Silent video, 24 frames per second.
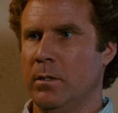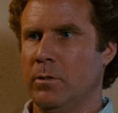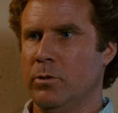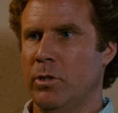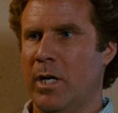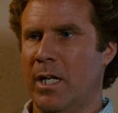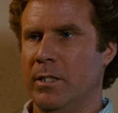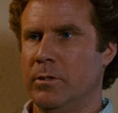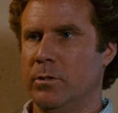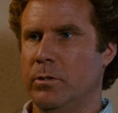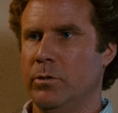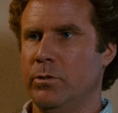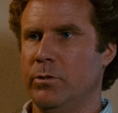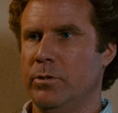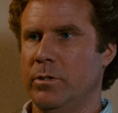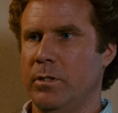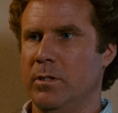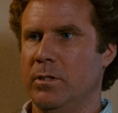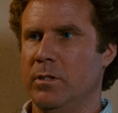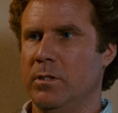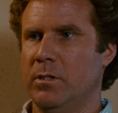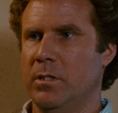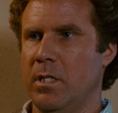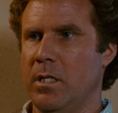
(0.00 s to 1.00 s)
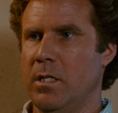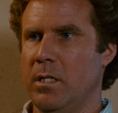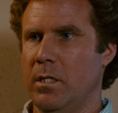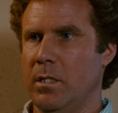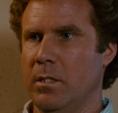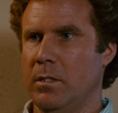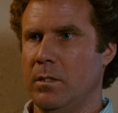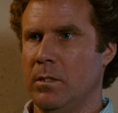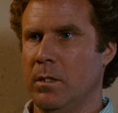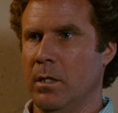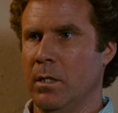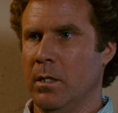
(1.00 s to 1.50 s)
translucent
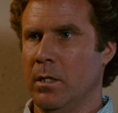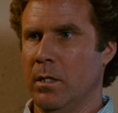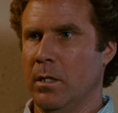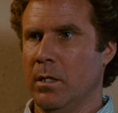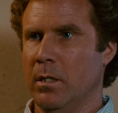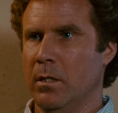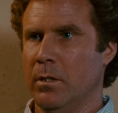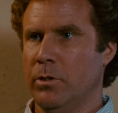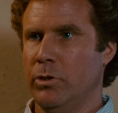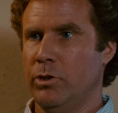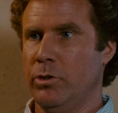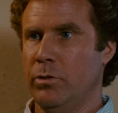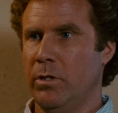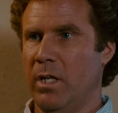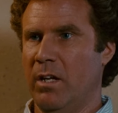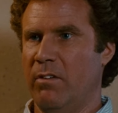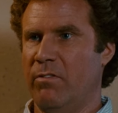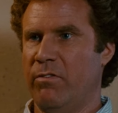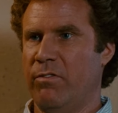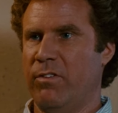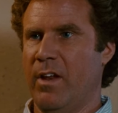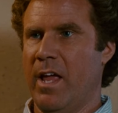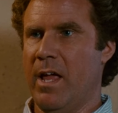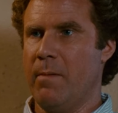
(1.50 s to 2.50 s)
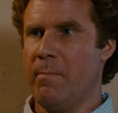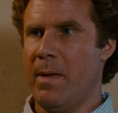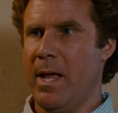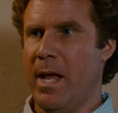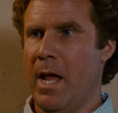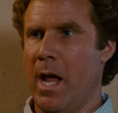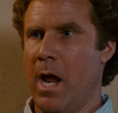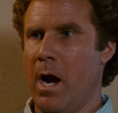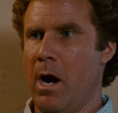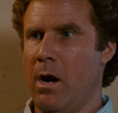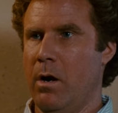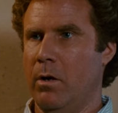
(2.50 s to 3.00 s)
steeds, shooting
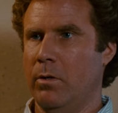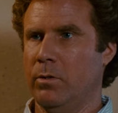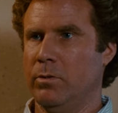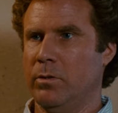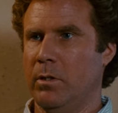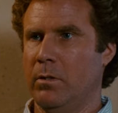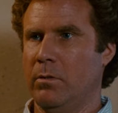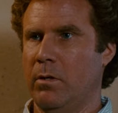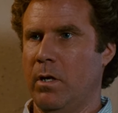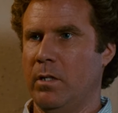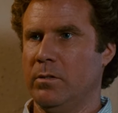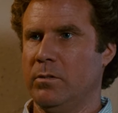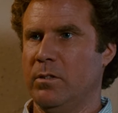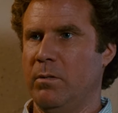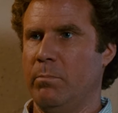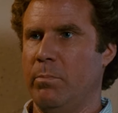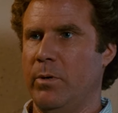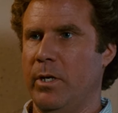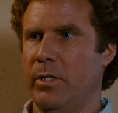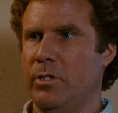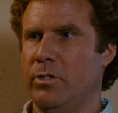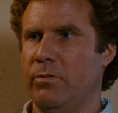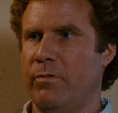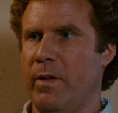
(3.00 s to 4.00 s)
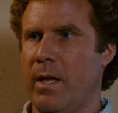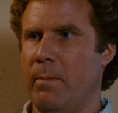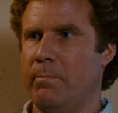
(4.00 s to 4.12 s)
flaming arrows across the bridge of